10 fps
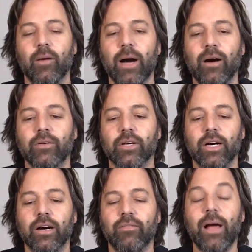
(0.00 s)

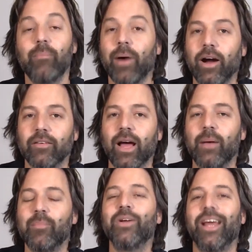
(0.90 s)
vampires,
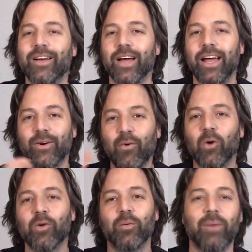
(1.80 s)
I put a
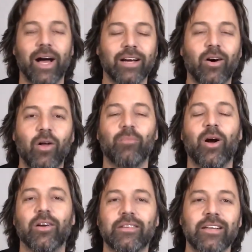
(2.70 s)
quote by Karl
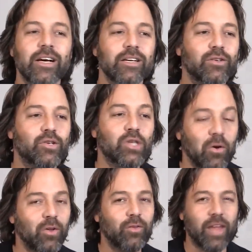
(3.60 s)
Marx to
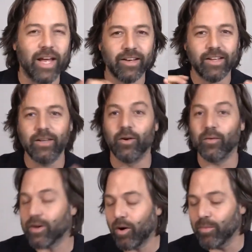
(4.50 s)
show you that,
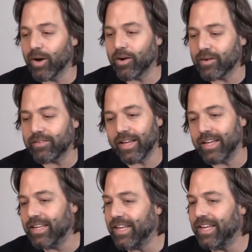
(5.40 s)
Karl Marx,
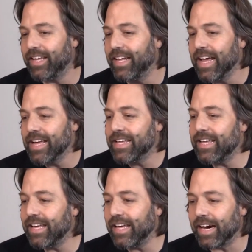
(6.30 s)
he
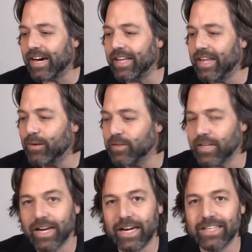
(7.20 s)

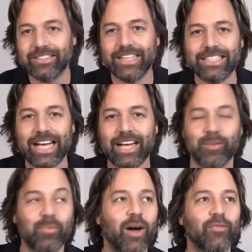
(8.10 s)
was a kind of
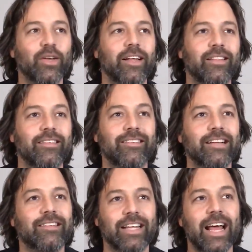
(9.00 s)
satanic prophet in the
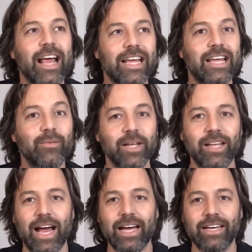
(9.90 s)
sense that he
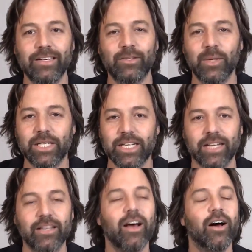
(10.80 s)
really had an
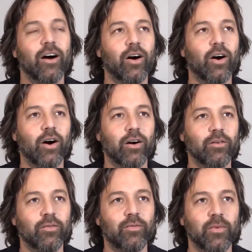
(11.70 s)
intuition
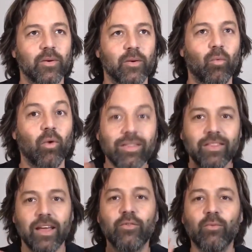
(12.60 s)
of what
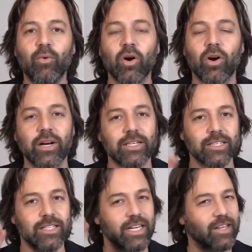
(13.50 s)
things were. It's
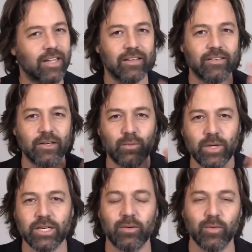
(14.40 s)
just that his
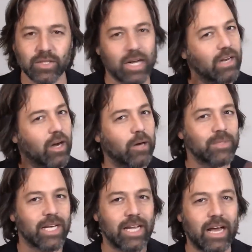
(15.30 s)
intuition was kind of
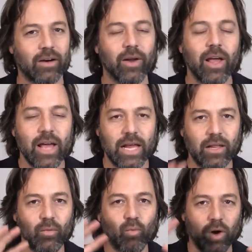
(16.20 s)
upside down, and
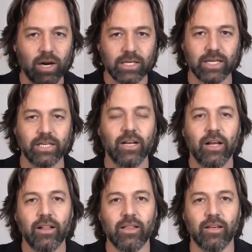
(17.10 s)
he wanted
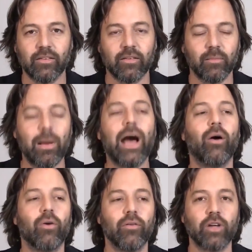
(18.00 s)
this
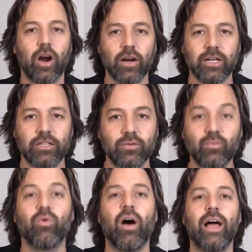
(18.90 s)
power of darkness to
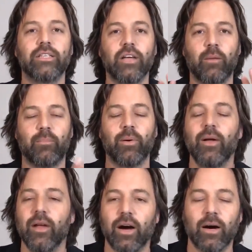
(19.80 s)
rise up
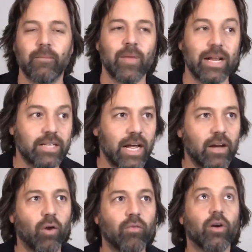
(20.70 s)
and
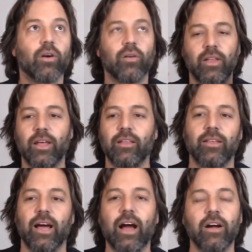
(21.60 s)
take over
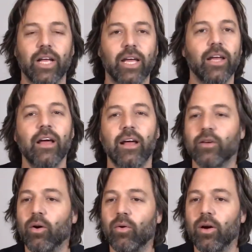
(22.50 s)
the hierarchy. And
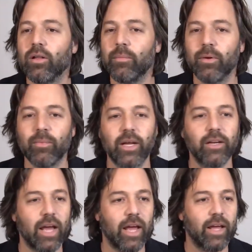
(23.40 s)
so let me
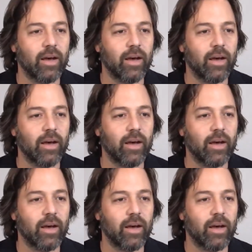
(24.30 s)
read